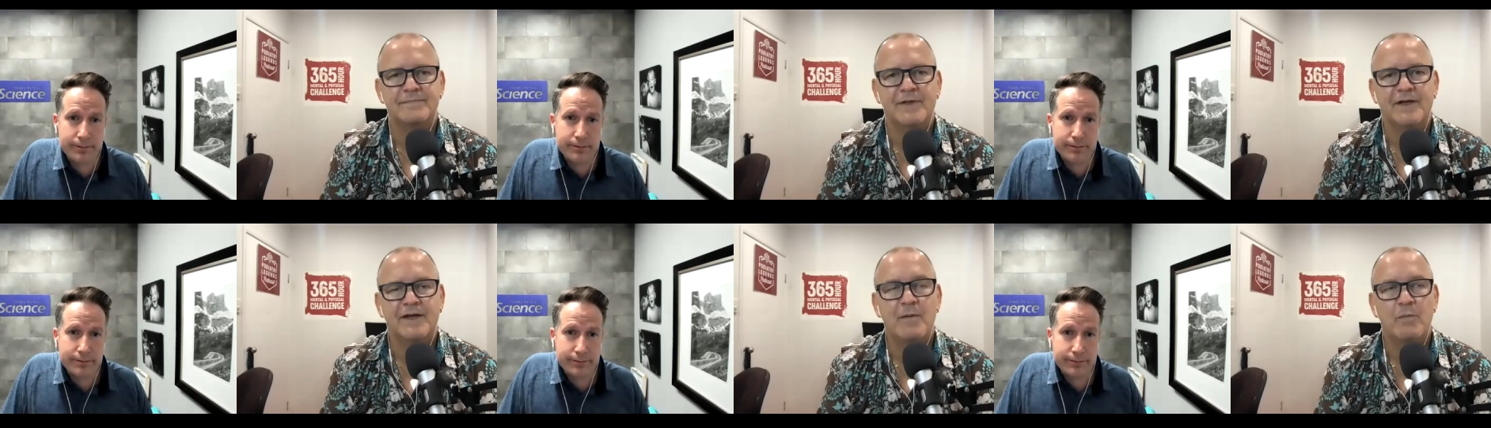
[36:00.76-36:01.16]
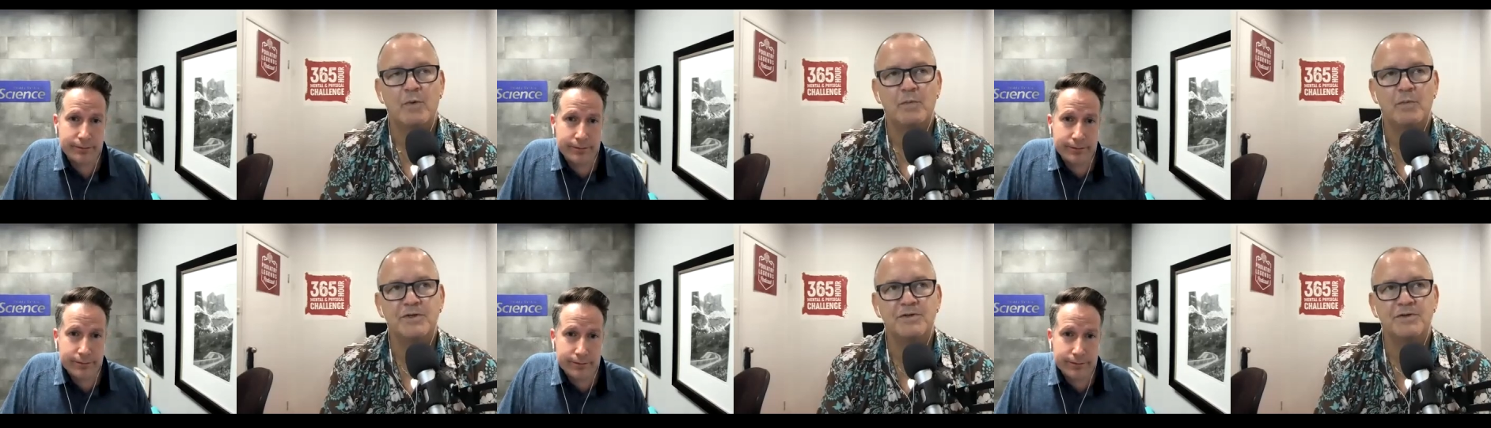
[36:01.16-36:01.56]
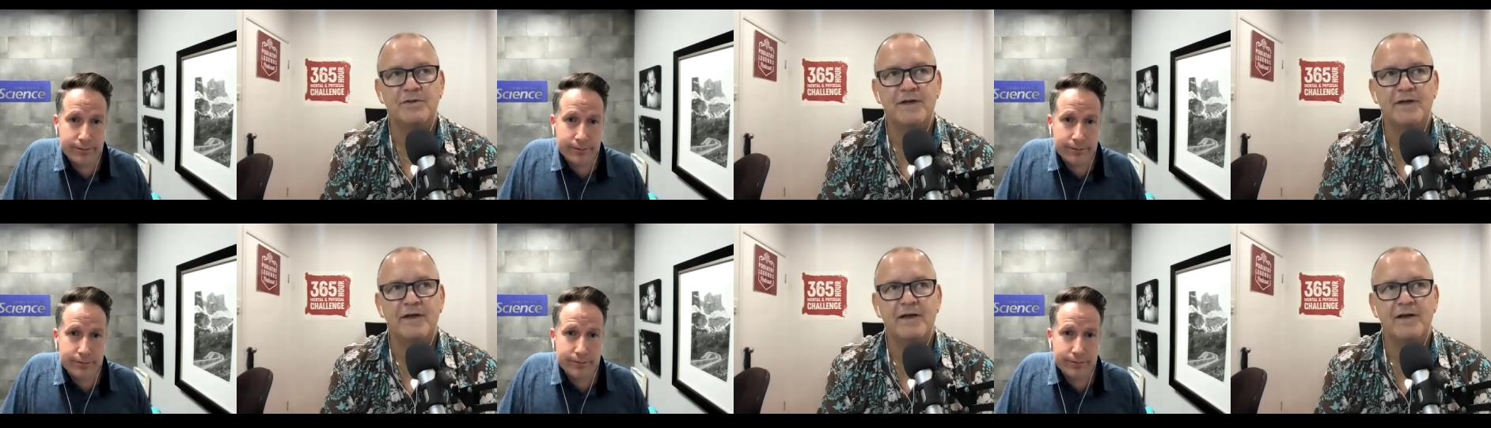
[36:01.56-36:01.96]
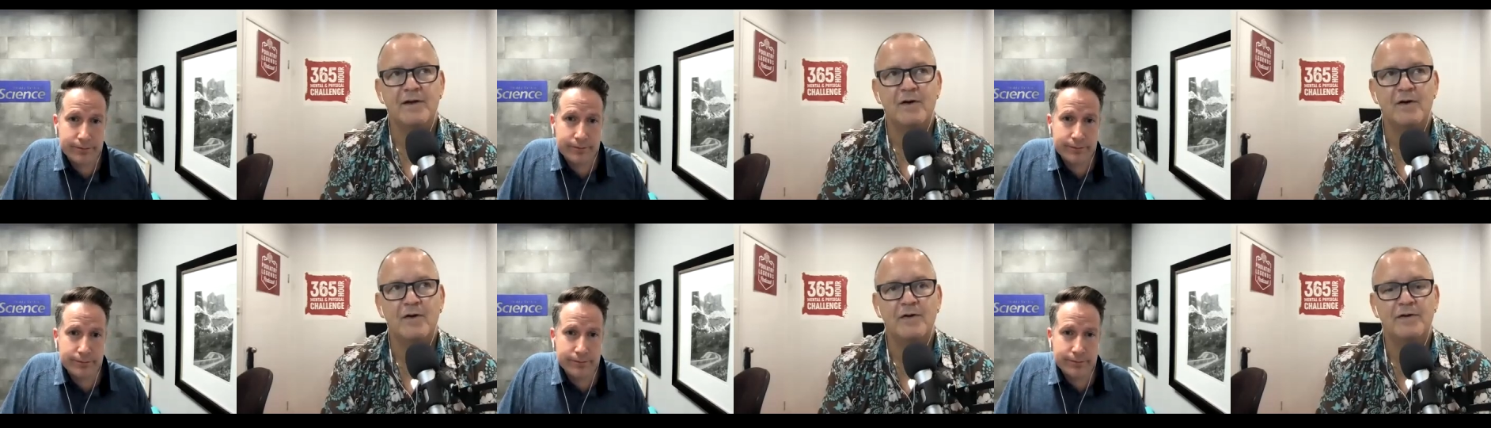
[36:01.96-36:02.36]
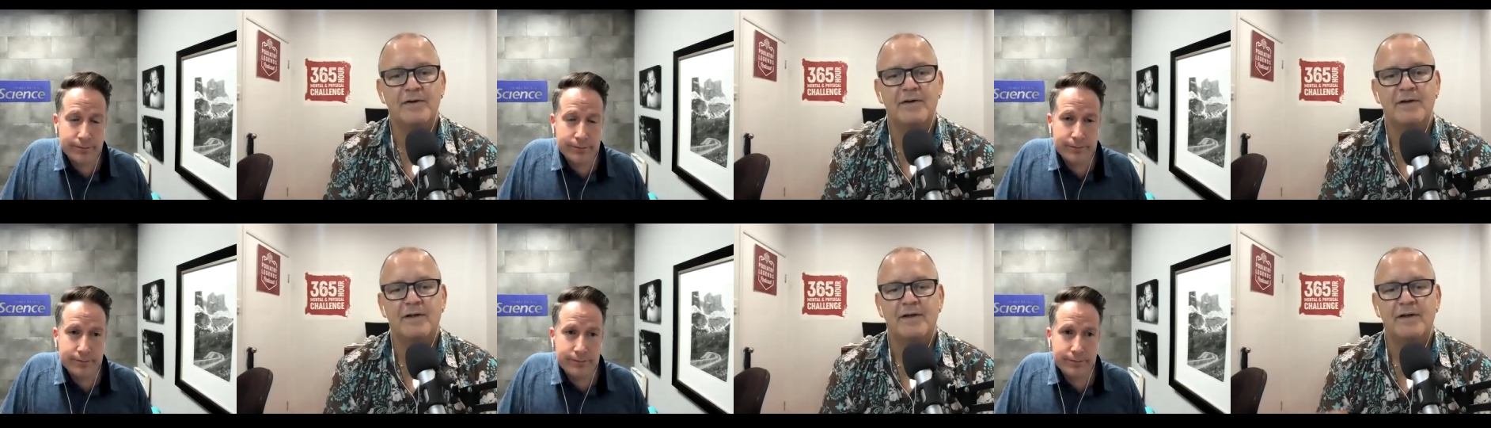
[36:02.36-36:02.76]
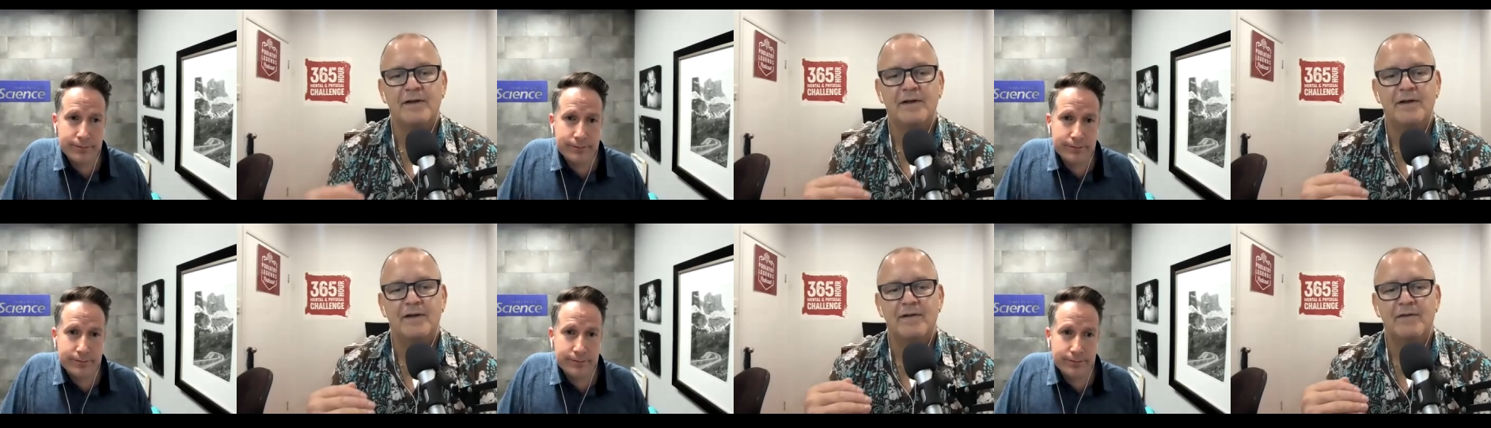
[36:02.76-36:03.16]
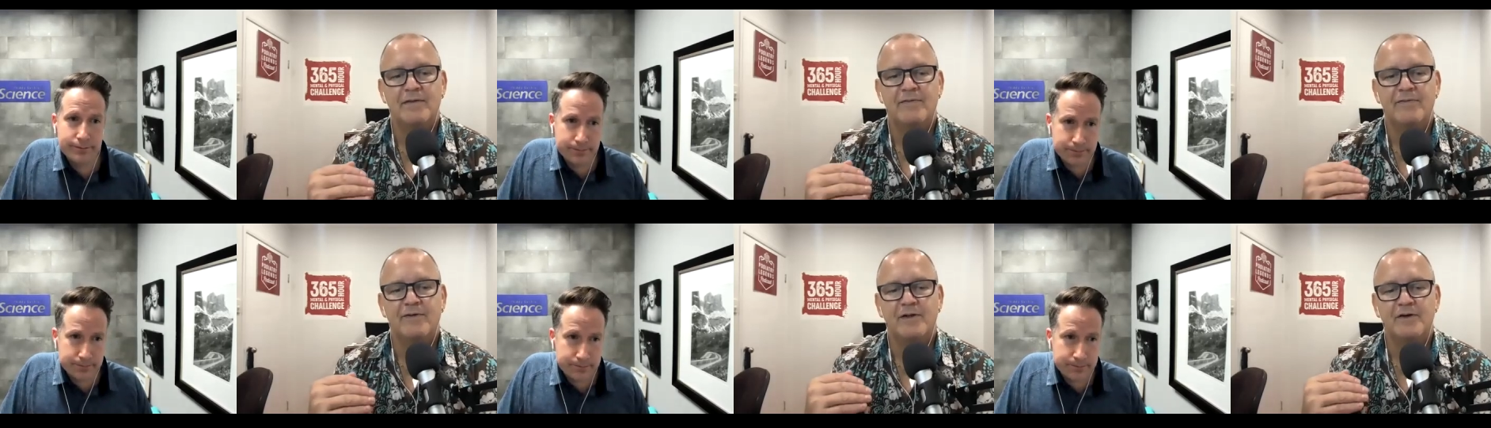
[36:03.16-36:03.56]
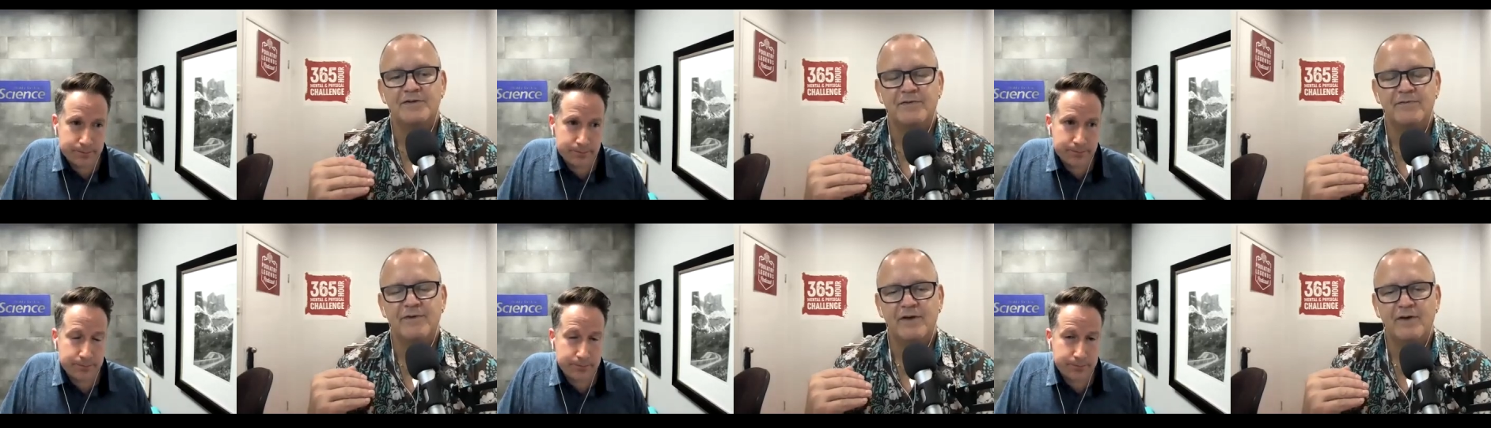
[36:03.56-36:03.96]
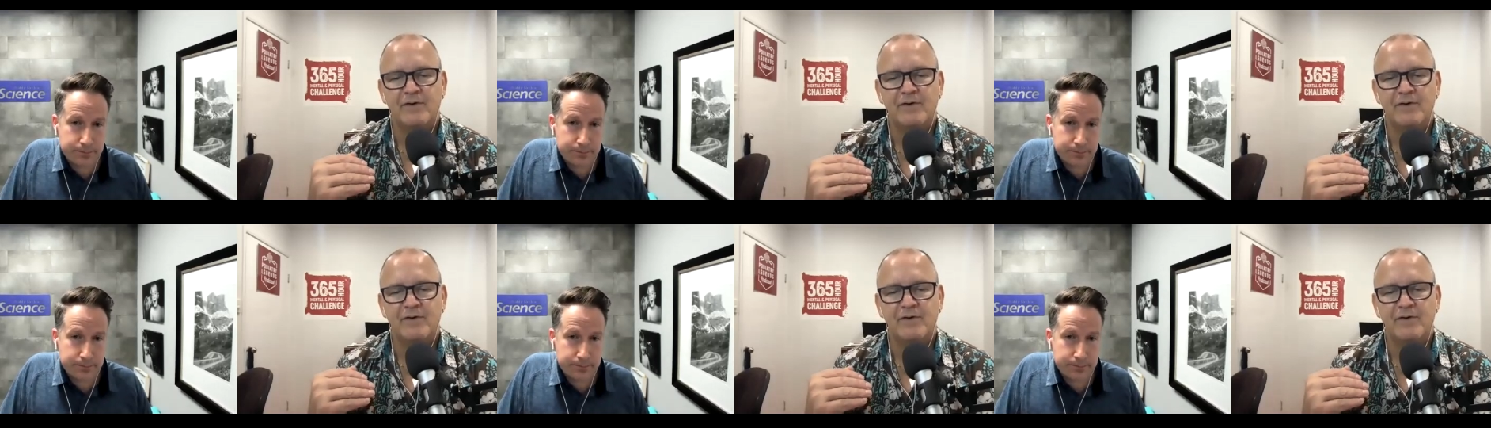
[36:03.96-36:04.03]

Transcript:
Speaker 1: Okay. What, what's your thinking on the philosophy